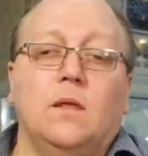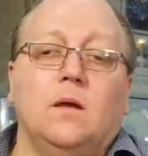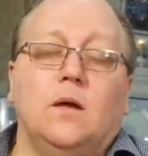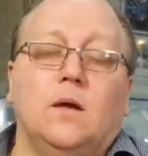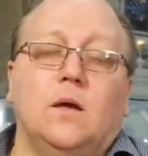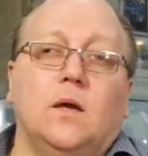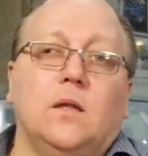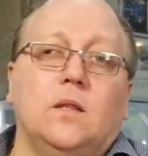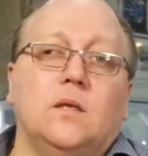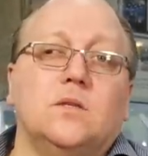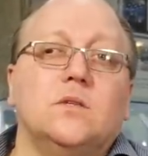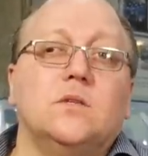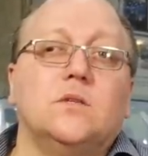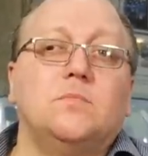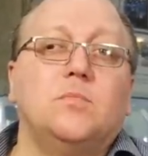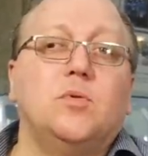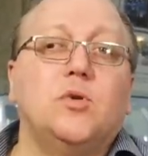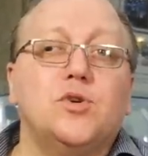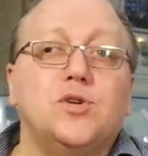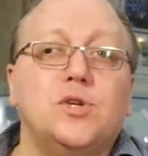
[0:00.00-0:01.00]
Uh, this is
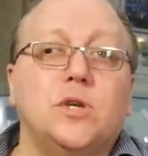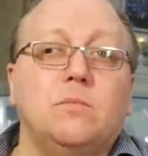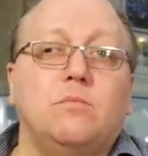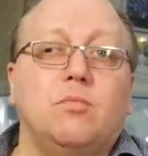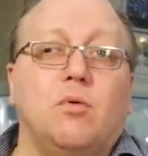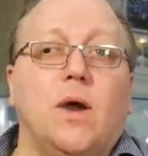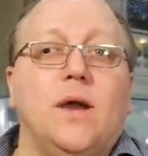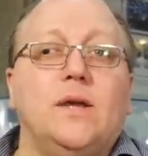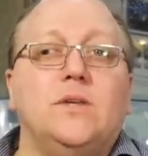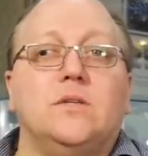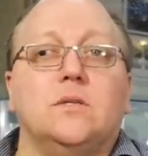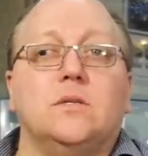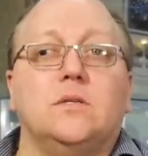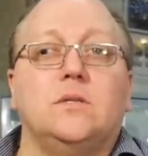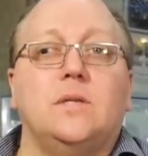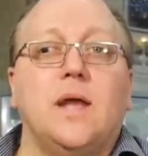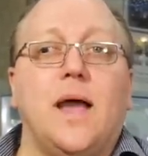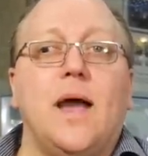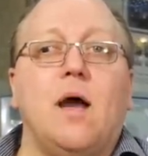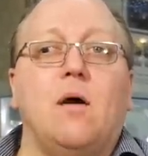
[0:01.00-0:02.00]
pushing prices
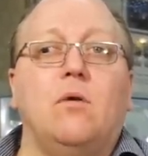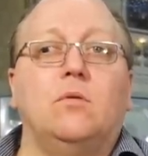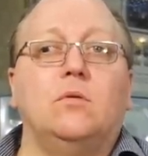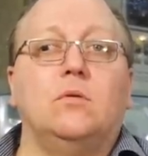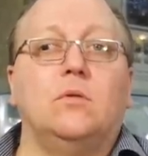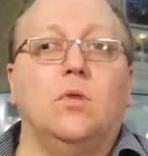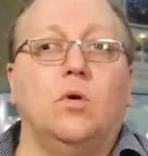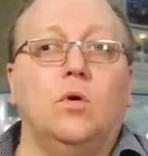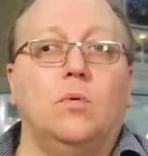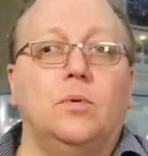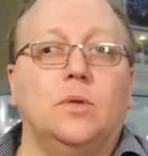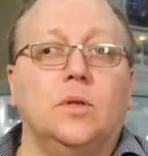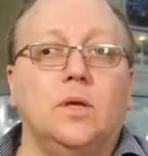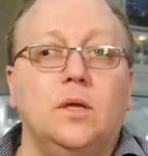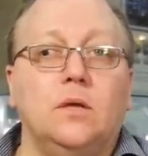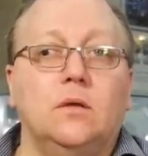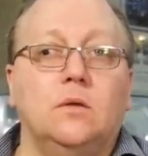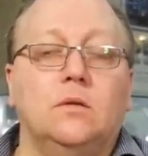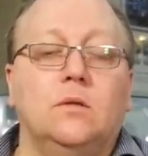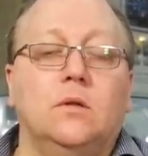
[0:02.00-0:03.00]
down
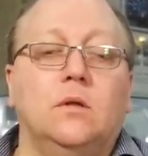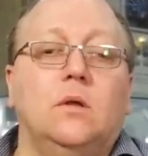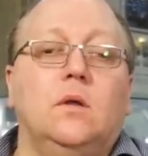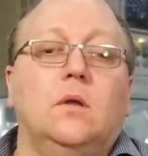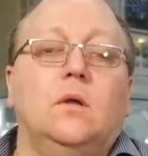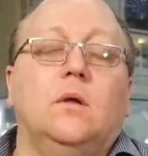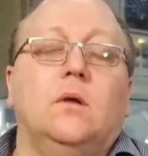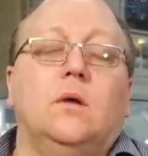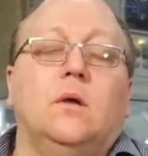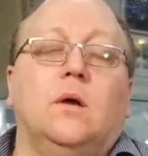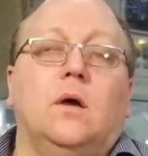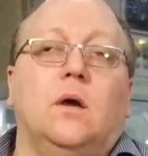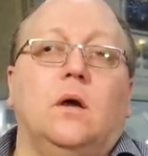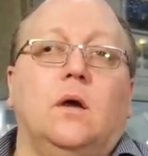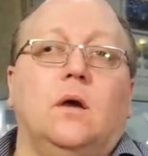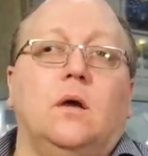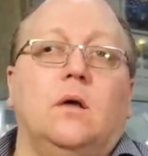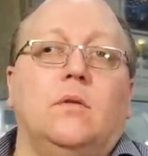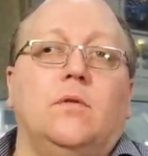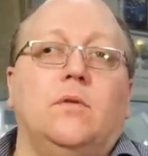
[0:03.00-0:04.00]
globally.
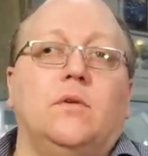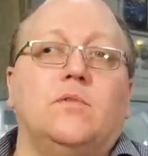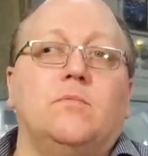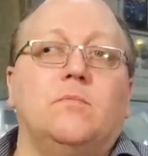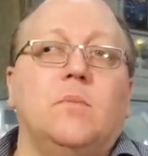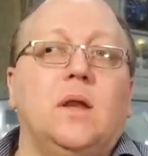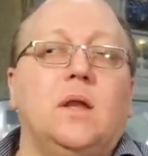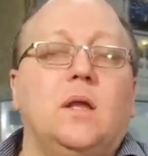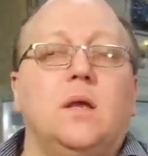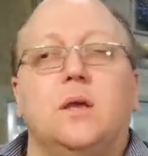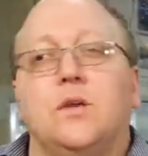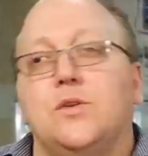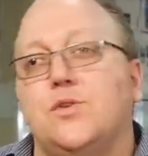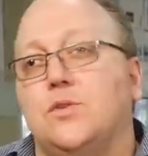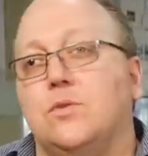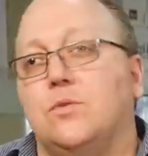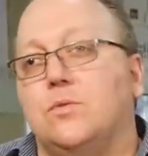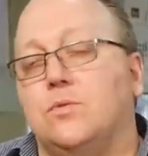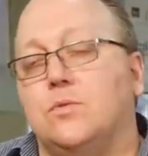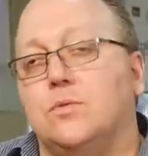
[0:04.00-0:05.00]
Uh, there's many
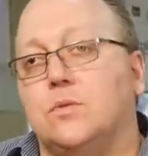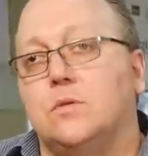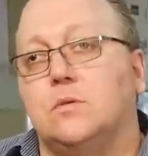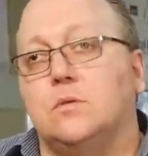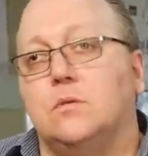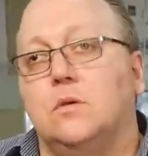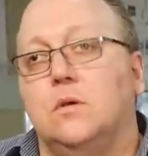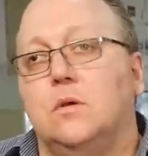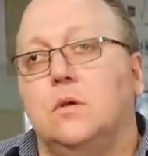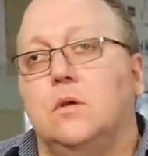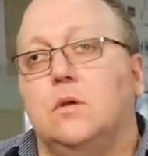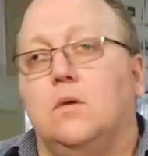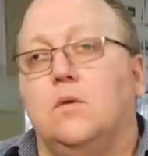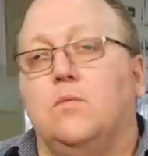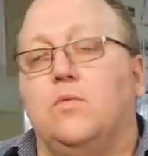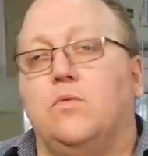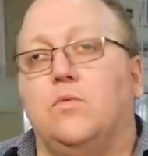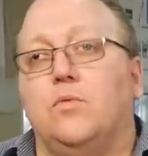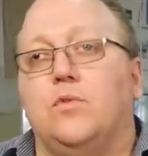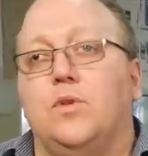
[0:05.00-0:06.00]
issues
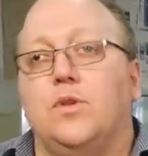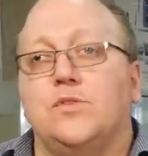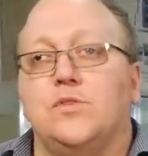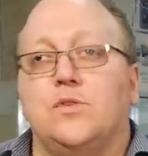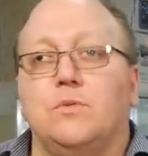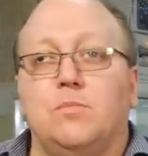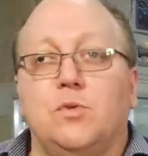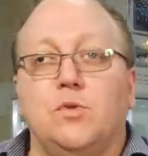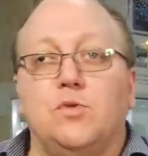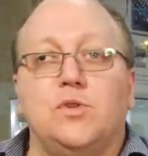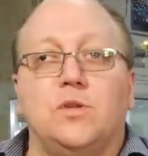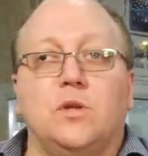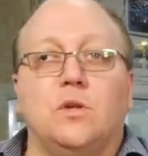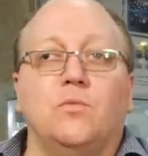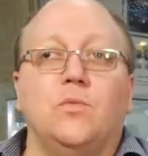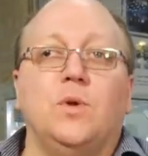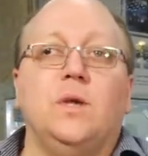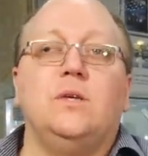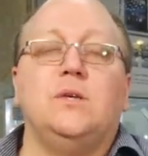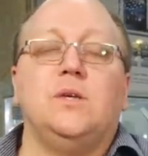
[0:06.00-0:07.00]
through distribution
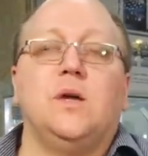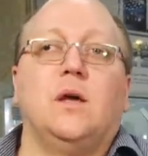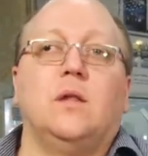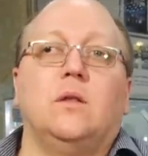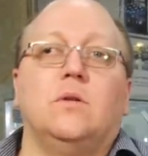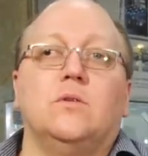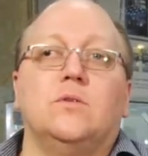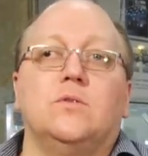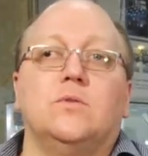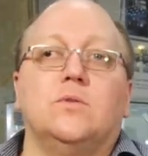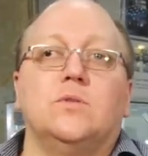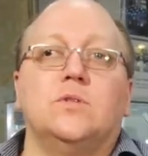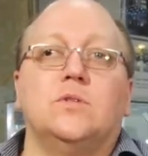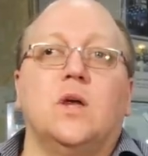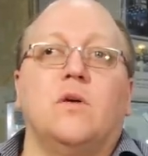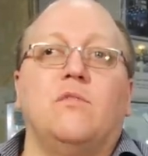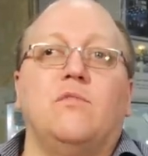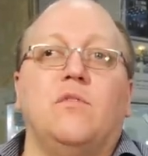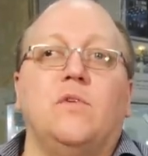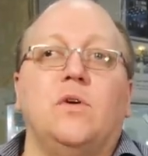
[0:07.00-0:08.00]
and retailers who are
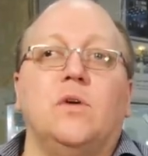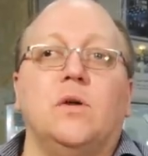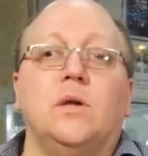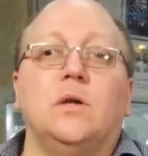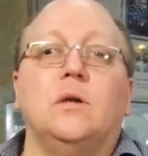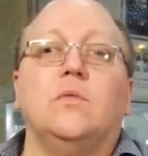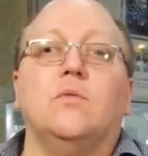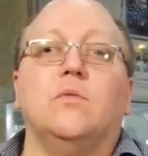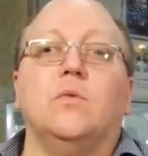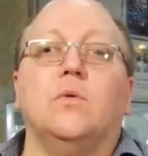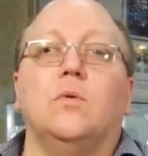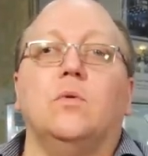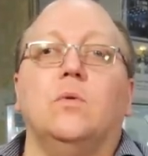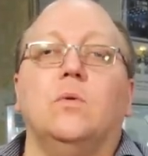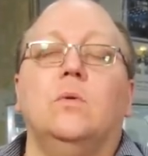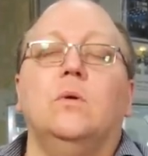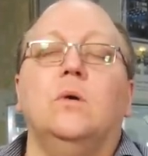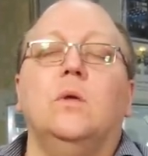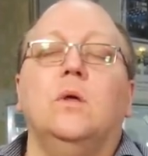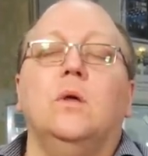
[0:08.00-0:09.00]
suffering
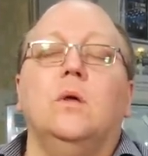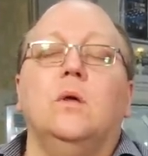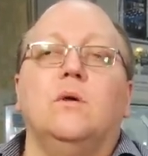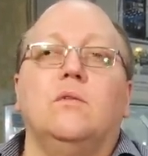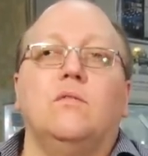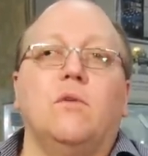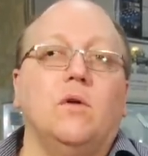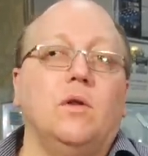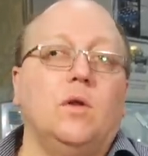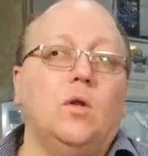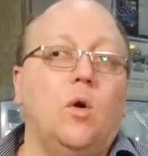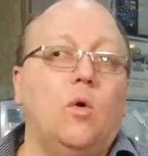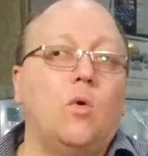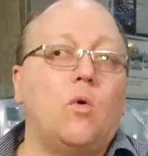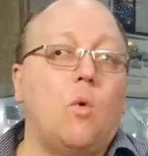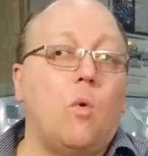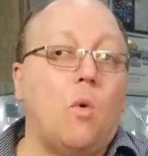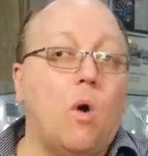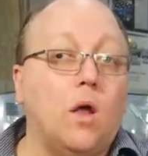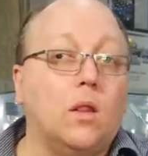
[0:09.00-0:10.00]
through very low
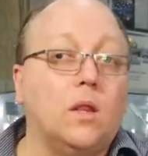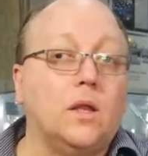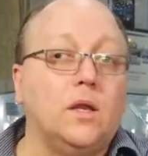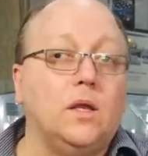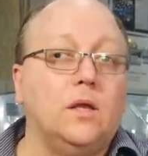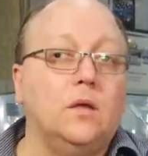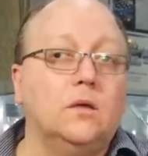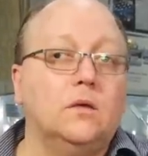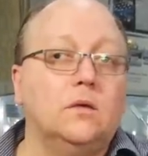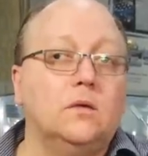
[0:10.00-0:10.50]
quality